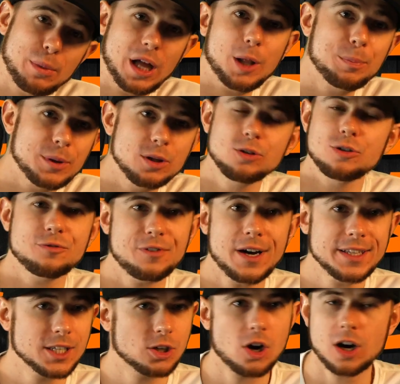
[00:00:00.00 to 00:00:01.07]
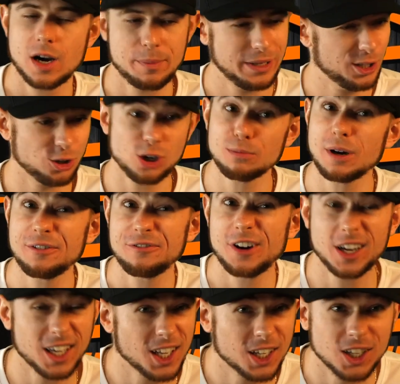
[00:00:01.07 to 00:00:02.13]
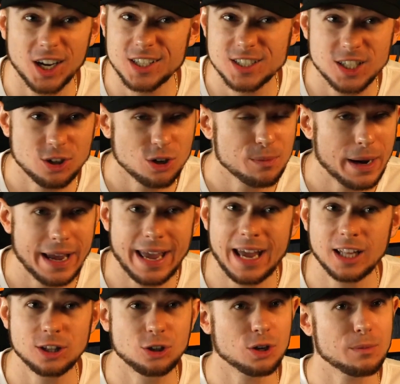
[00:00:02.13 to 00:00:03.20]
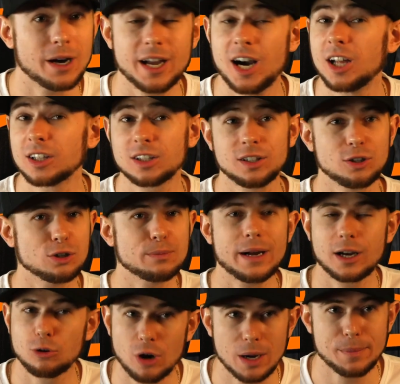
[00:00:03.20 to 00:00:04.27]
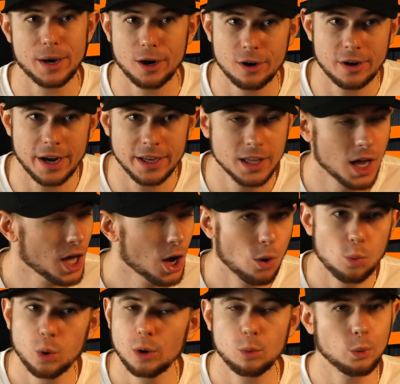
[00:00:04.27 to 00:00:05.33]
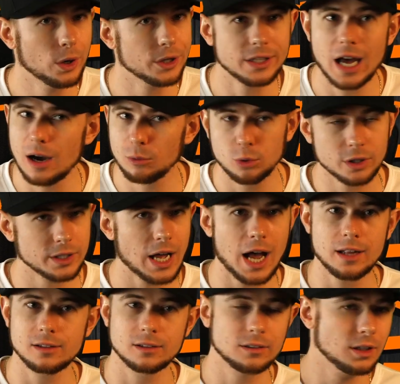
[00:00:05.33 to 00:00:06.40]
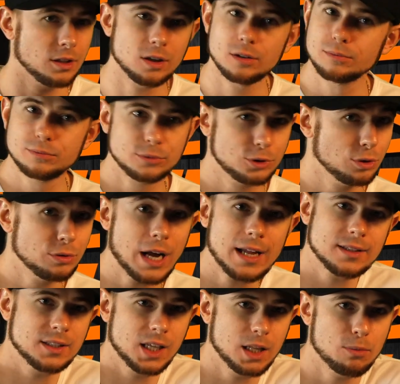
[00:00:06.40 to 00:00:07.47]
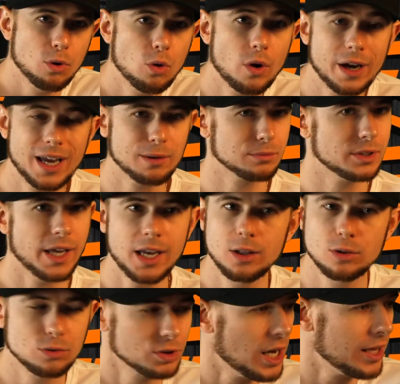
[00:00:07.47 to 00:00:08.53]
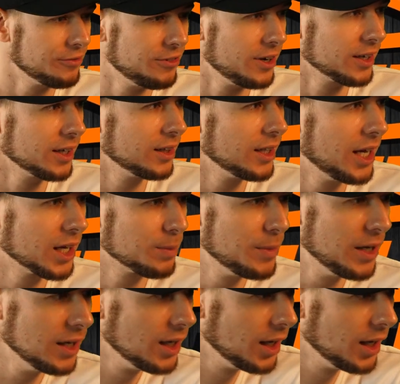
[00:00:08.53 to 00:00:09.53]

helping you to find the car, I mean, you're my fucking cousin, you're my aunt, you're my uncle, you're my grandma, all right? We're not, you know, do not tell them who I am. They do not fucking like me.